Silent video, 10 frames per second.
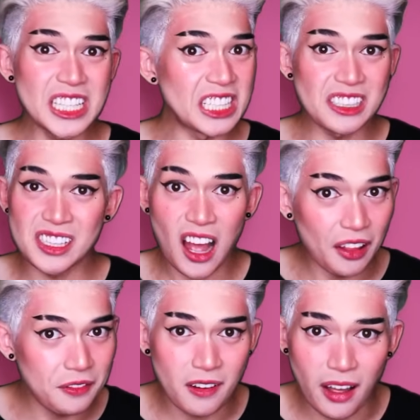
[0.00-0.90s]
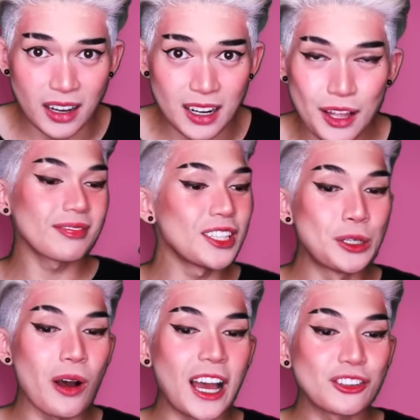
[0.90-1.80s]
it's not fun. You
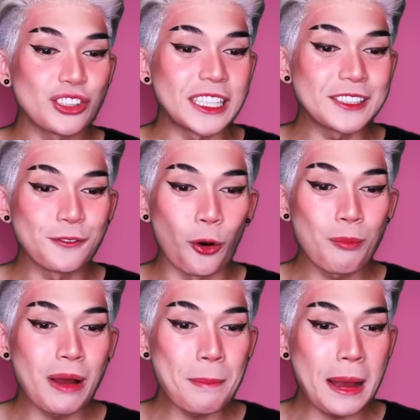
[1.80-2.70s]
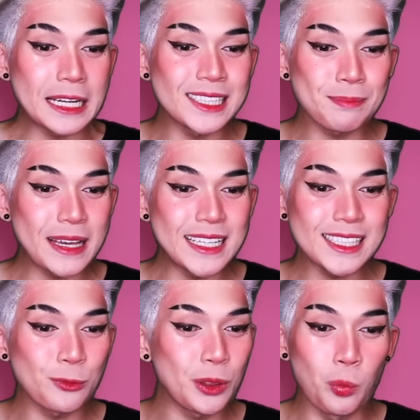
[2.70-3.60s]
know, I transformed my
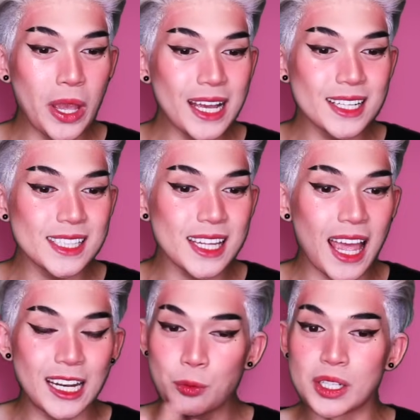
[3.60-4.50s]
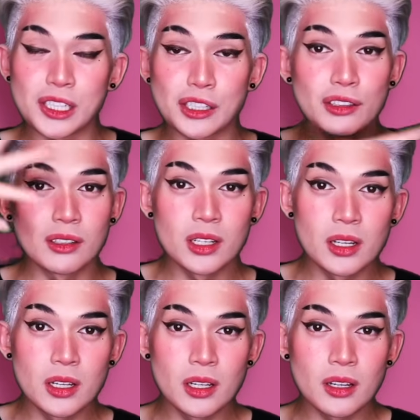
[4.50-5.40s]
MySpace with Wix and it was
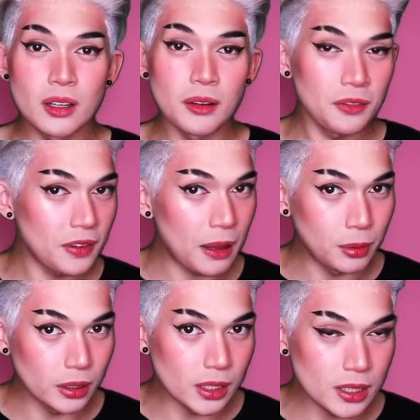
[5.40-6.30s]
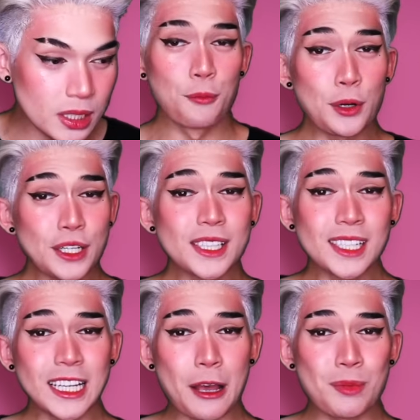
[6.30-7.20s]
fabulous.
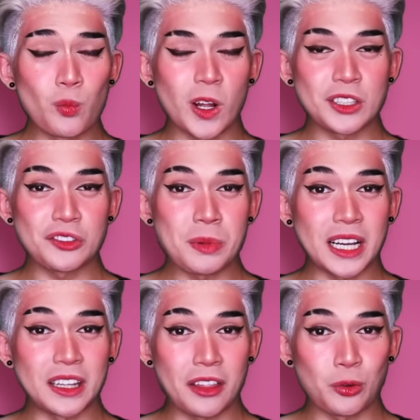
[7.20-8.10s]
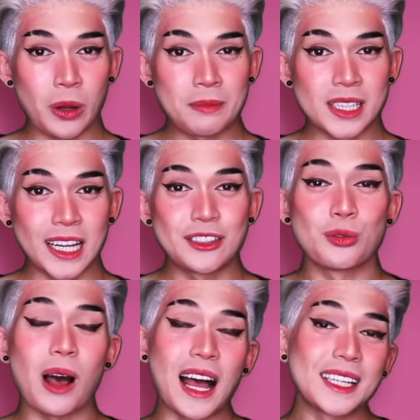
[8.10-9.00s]
Personally, I've been wanting to make another website
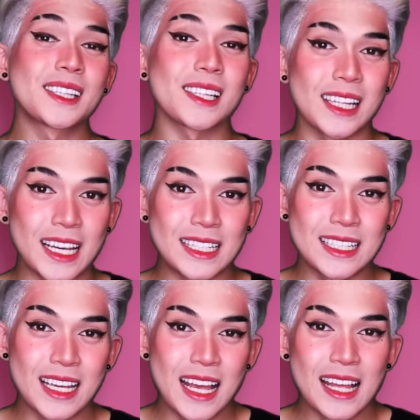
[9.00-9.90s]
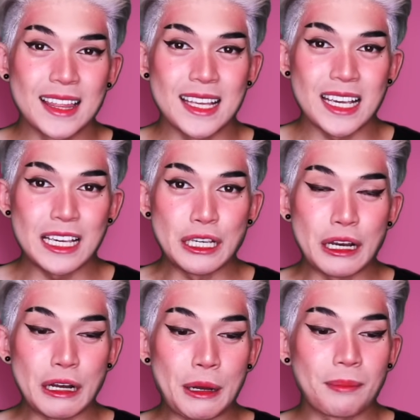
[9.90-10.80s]
to isolate the
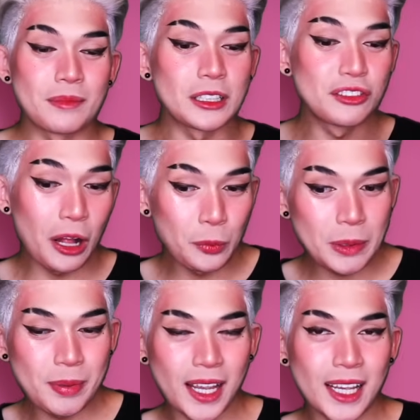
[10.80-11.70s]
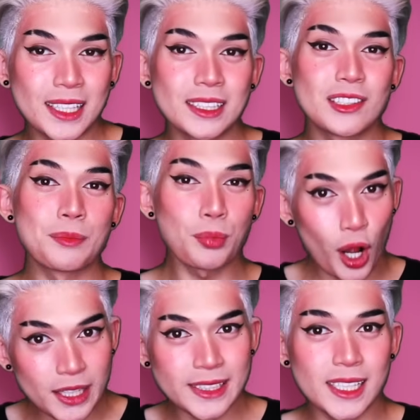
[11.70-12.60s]
um, doll repaint
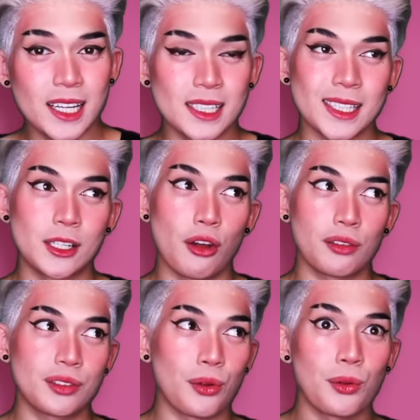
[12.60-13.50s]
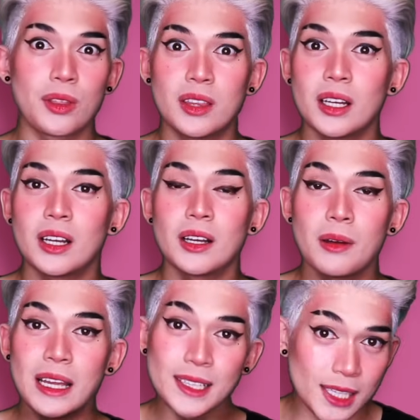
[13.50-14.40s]
process and also the
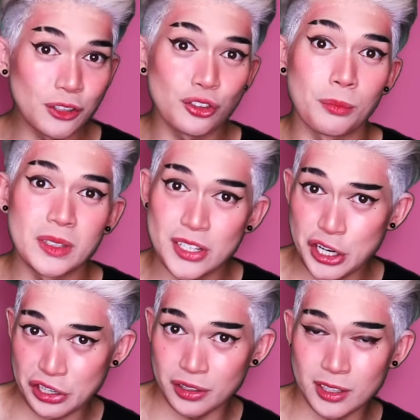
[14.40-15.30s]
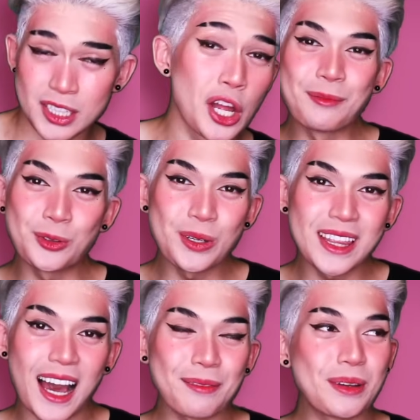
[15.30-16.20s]
essential materials. I'm doing
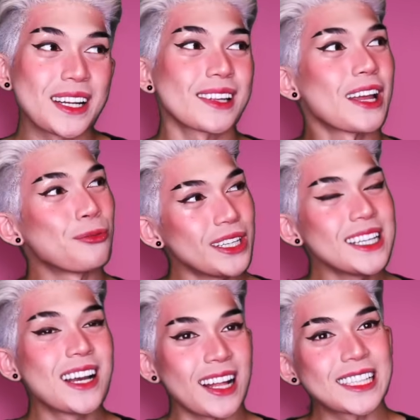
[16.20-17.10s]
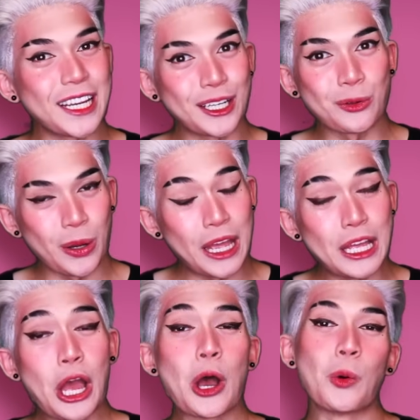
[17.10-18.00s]
that because I really got carried
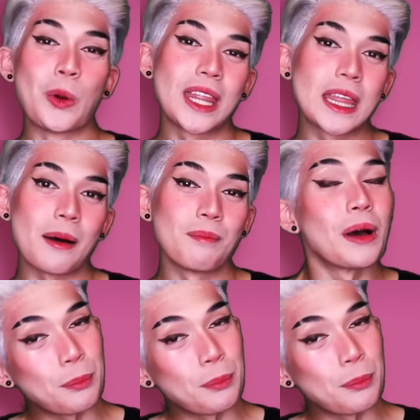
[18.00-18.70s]
away with my